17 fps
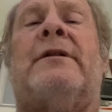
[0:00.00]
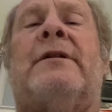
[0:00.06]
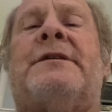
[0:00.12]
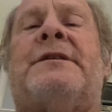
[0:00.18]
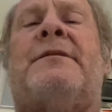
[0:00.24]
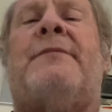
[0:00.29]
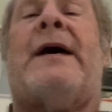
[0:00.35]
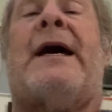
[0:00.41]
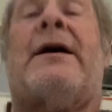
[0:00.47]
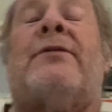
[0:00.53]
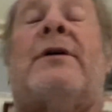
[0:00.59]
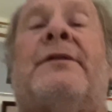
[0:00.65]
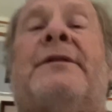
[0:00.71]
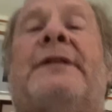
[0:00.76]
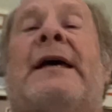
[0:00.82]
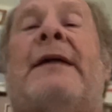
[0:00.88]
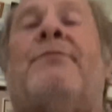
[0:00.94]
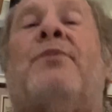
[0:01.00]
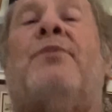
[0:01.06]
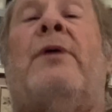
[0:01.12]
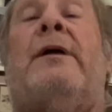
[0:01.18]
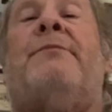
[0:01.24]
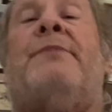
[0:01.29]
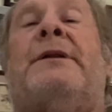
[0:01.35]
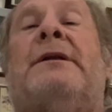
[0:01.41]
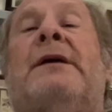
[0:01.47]
as the background at that
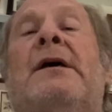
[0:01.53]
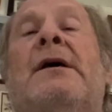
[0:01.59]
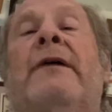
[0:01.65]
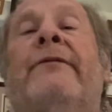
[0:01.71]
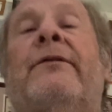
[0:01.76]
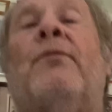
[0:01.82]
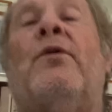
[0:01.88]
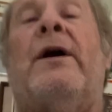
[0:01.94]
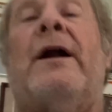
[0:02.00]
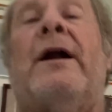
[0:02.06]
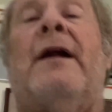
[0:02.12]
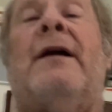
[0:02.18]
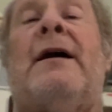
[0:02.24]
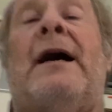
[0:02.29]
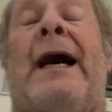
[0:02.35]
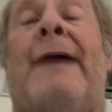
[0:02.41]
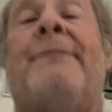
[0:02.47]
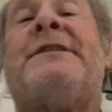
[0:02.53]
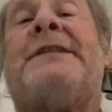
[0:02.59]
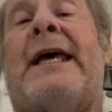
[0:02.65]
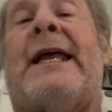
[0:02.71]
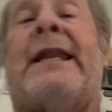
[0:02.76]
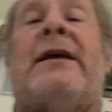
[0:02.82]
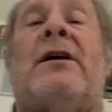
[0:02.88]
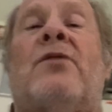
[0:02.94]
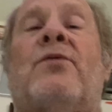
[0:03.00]
point. But from where I'm
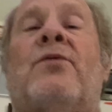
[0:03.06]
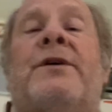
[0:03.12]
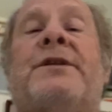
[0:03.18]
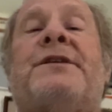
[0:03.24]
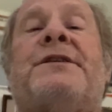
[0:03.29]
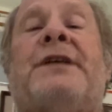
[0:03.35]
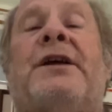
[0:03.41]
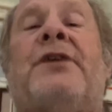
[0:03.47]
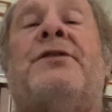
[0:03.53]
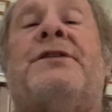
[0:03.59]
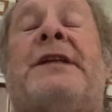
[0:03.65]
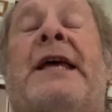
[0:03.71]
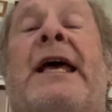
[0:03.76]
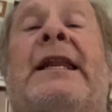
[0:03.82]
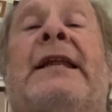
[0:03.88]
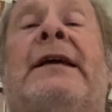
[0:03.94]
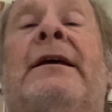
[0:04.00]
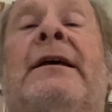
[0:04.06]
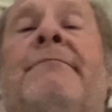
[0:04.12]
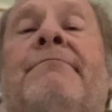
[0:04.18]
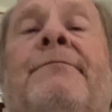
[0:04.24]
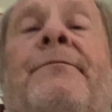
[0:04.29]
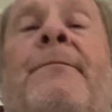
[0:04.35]
standing or where the singer's standing,